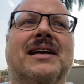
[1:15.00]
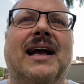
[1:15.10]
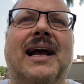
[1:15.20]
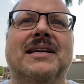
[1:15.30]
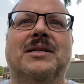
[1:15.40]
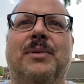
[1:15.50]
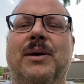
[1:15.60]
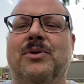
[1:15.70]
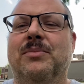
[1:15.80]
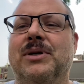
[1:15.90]
asked to be
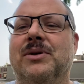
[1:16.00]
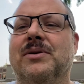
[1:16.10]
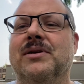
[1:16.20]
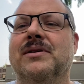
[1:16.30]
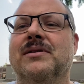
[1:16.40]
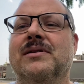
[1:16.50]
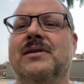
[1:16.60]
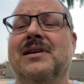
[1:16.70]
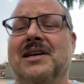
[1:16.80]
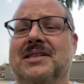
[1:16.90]
able to build
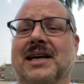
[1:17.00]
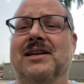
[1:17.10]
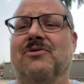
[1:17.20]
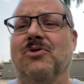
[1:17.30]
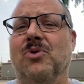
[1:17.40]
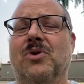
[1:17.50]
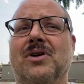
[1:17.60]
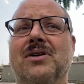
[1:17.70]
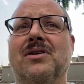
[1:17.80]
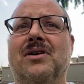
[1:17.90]
a second floor